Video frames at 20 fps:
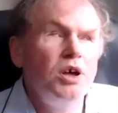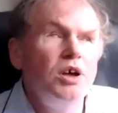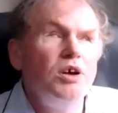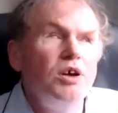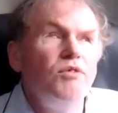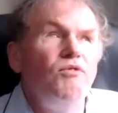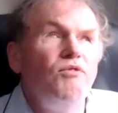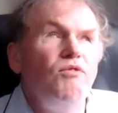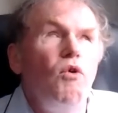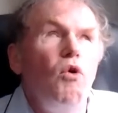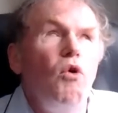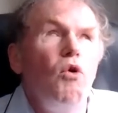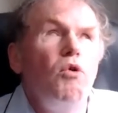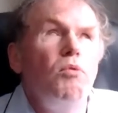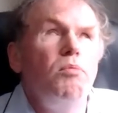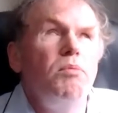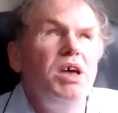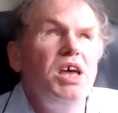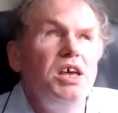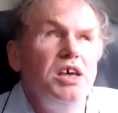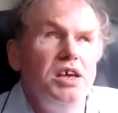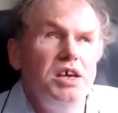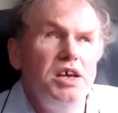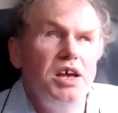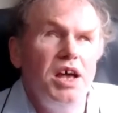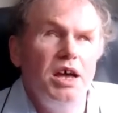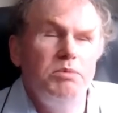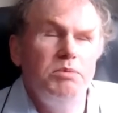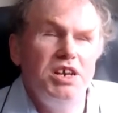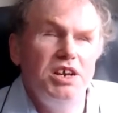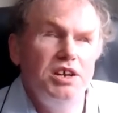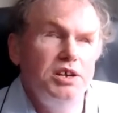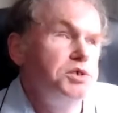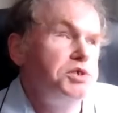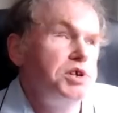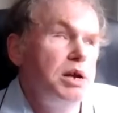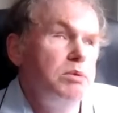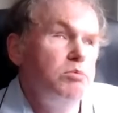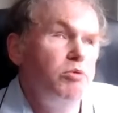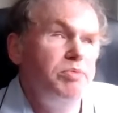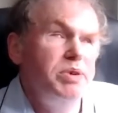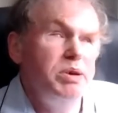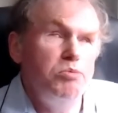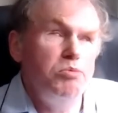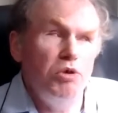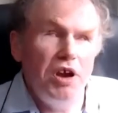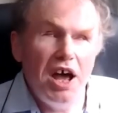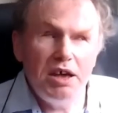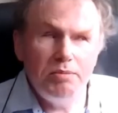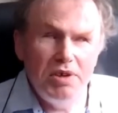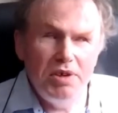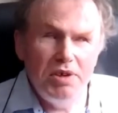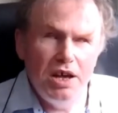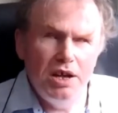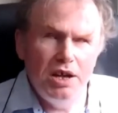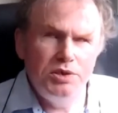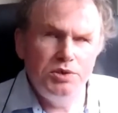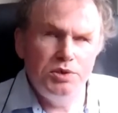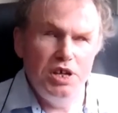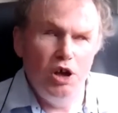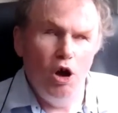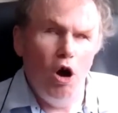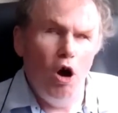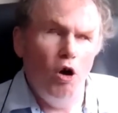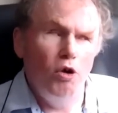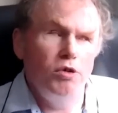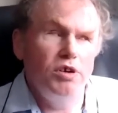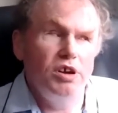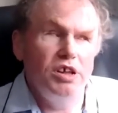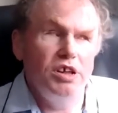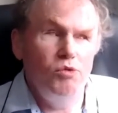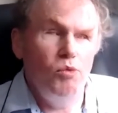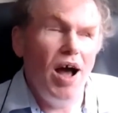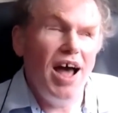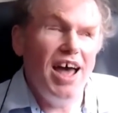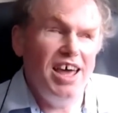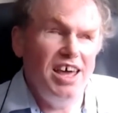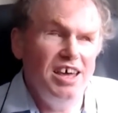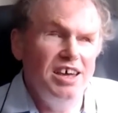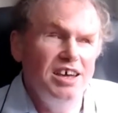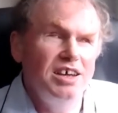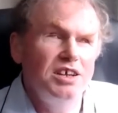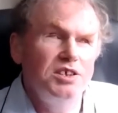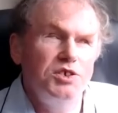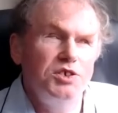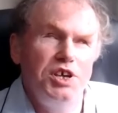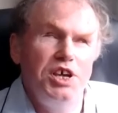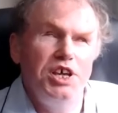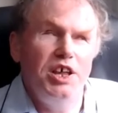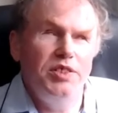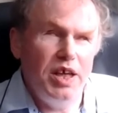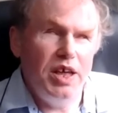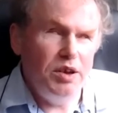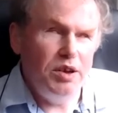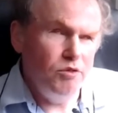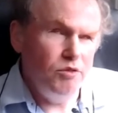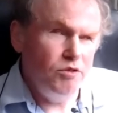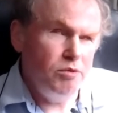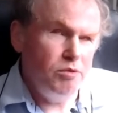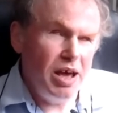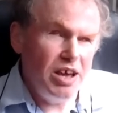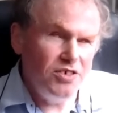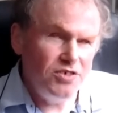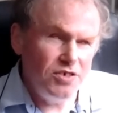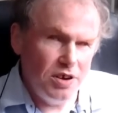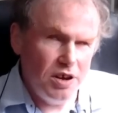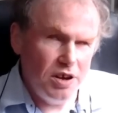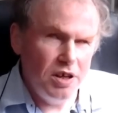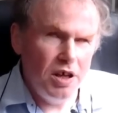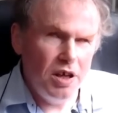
For me and many disabled people like me, it's the only way to get at that information.